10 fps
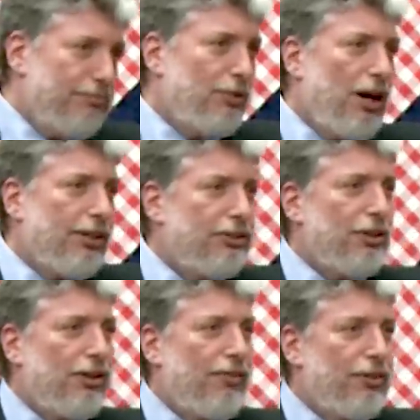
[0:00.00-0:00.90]
God
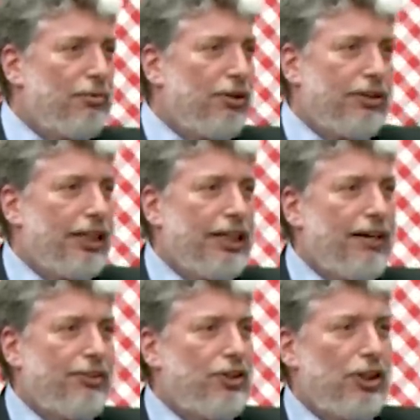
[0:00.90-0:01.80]
so loved the world that he
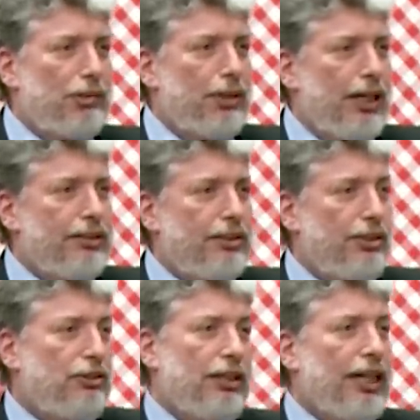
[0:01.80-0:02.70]
gave his only begotten
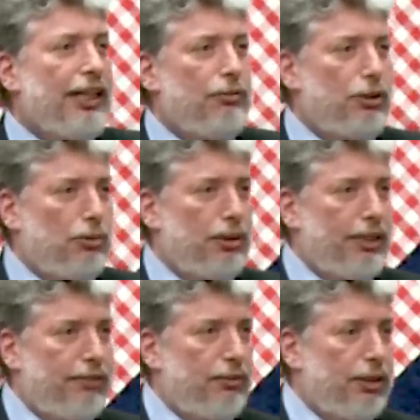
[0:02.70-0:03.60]
son so that anyone who
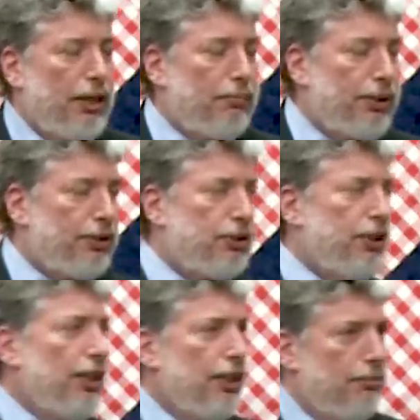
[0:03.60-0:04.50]
believed in him would not perish
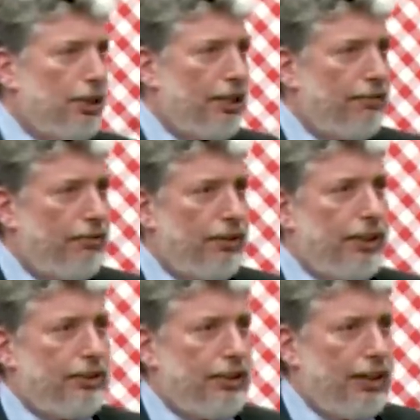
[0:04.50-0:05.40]
but have
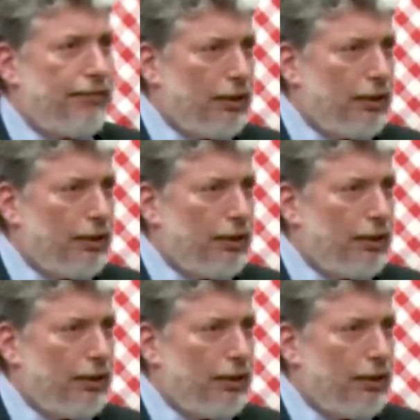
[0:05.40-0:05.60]
everlasting life.